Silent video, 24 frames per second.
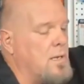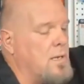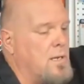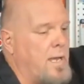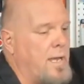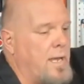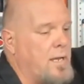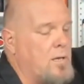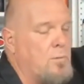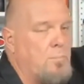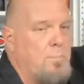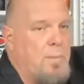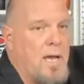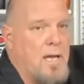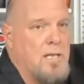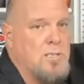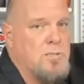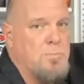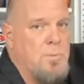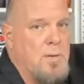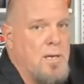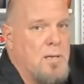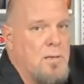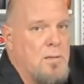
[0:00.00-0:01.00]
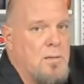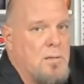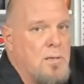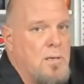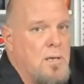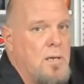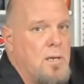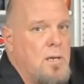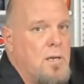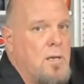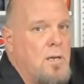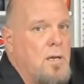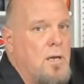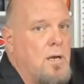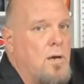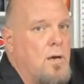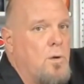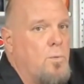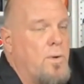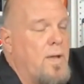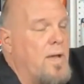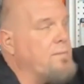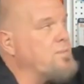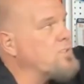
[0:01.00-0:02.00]
angle patch panel.
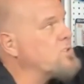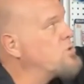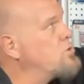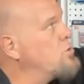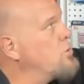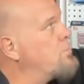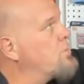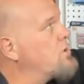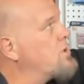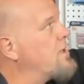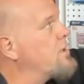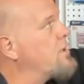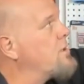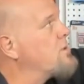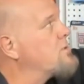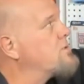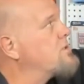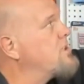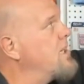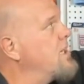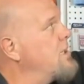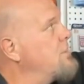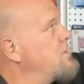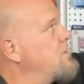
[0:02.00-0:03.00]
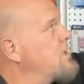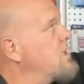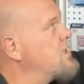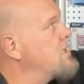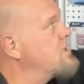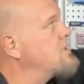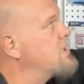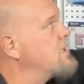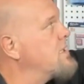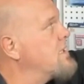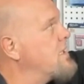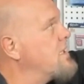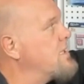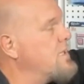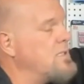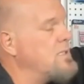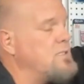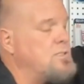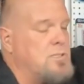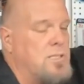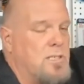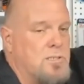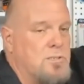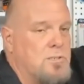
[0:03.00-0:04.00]
We have a super narrow tape that, and
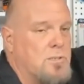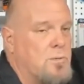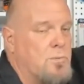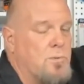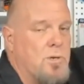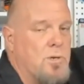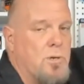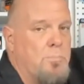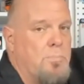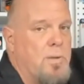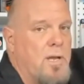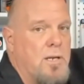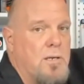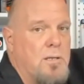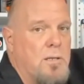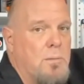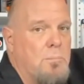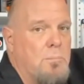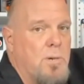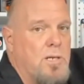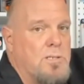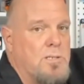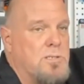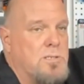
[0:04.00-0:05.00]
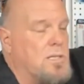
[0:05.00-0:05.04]
these things are a real pain in the butt to